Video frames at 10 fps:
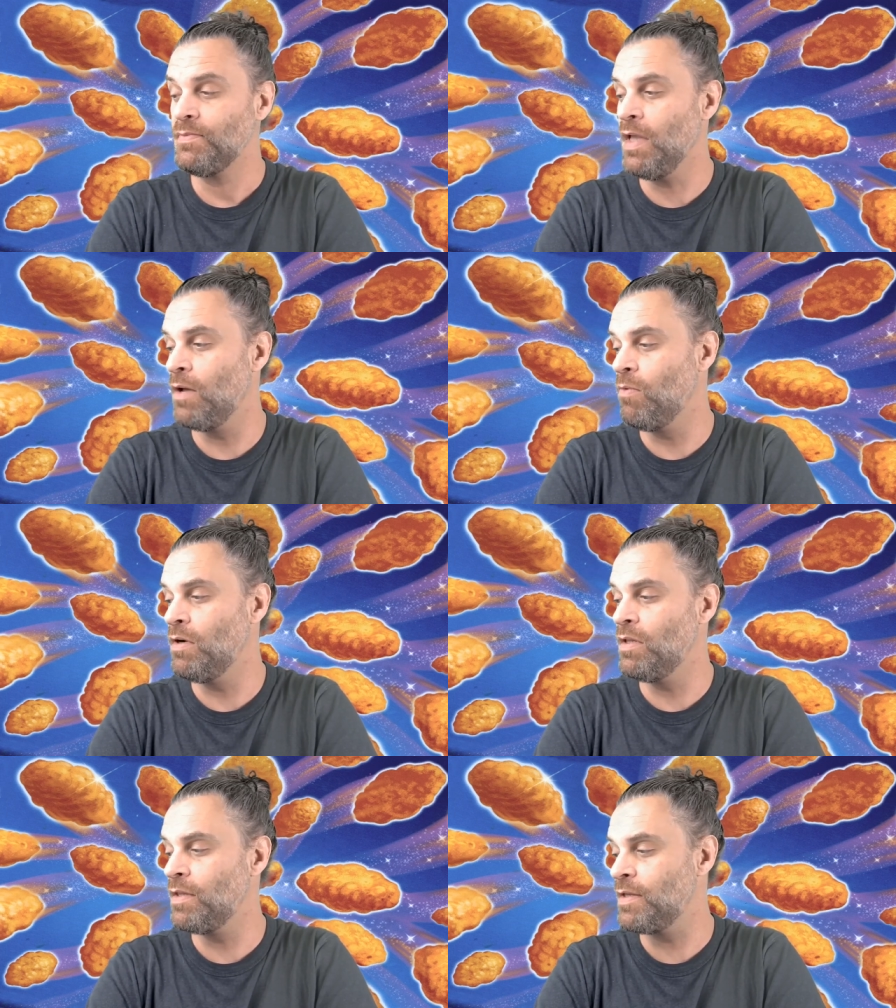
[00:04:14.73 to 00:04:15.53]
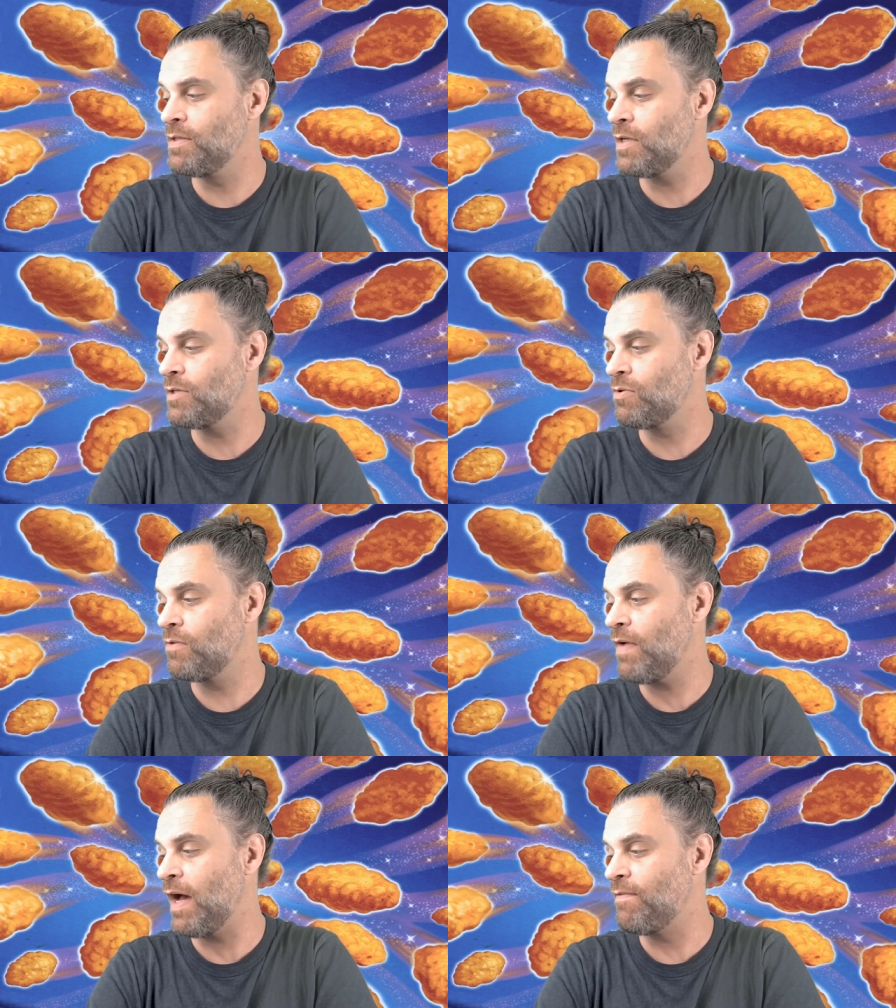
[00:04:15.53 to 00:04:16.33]
And one of the things I sort
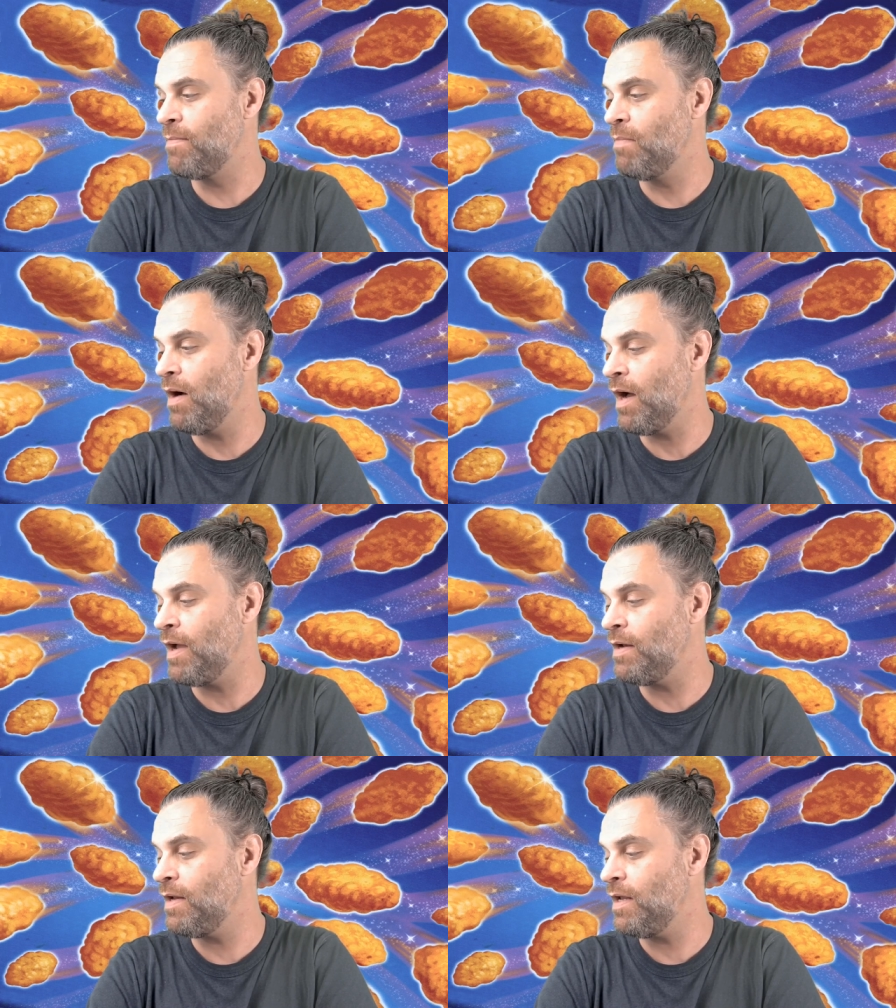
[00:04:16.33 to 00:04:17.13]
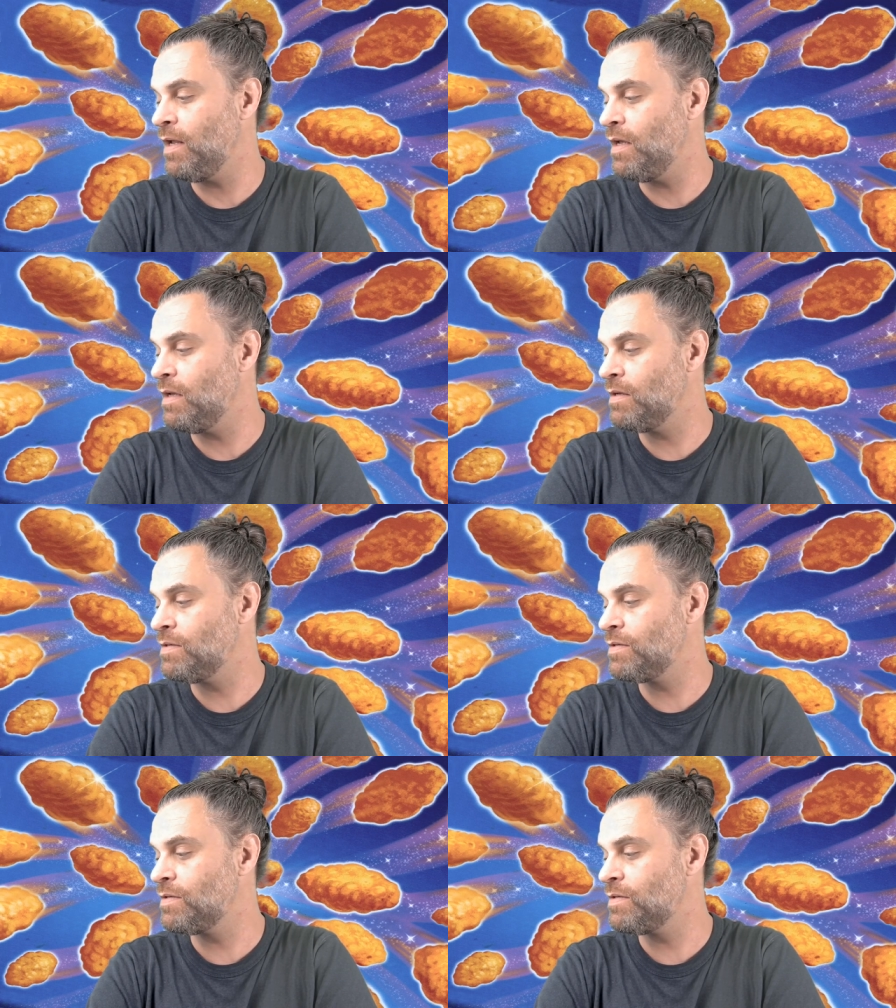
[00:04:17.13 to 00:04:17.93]
of have in mind
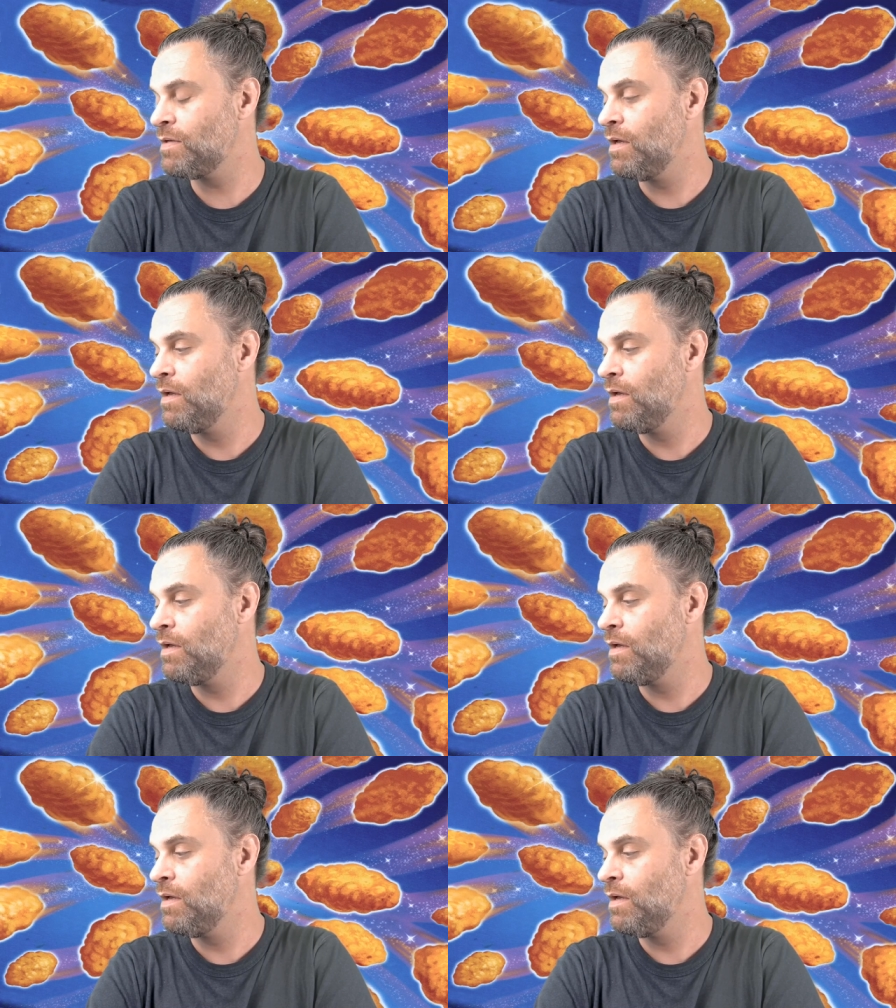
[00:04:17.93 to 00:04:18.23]
is